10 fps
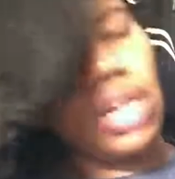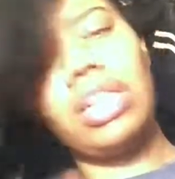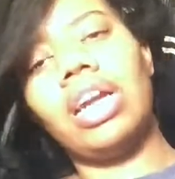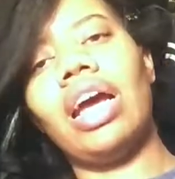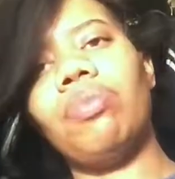not
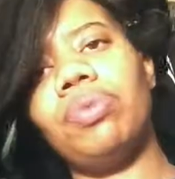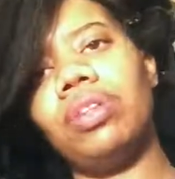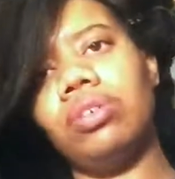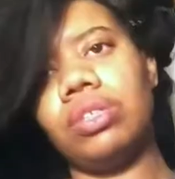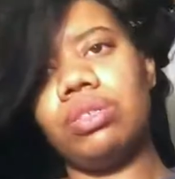gonna happen
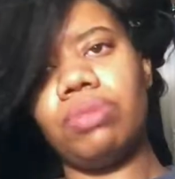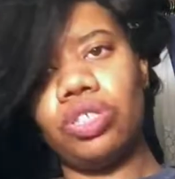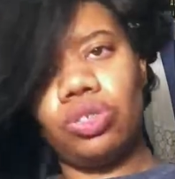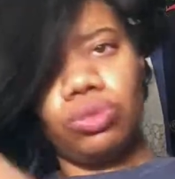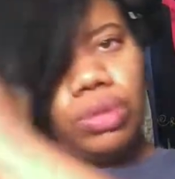though, it's
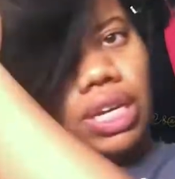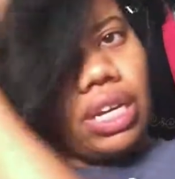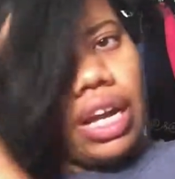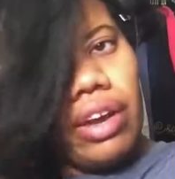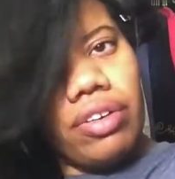menstrual
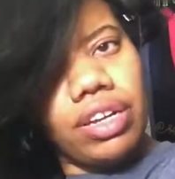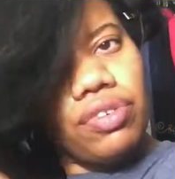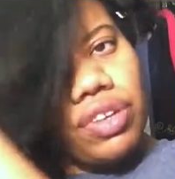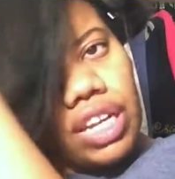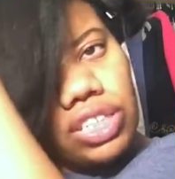week. I already
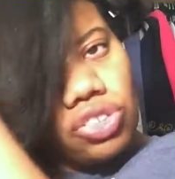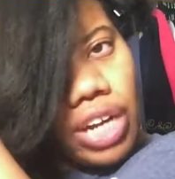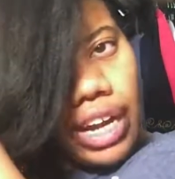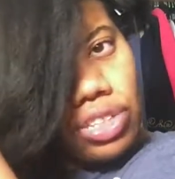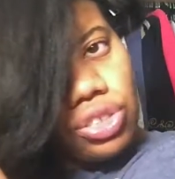feel like
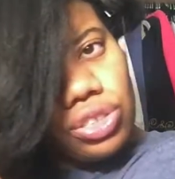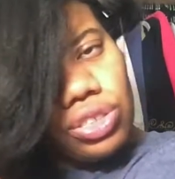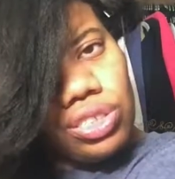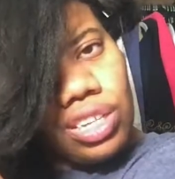trash.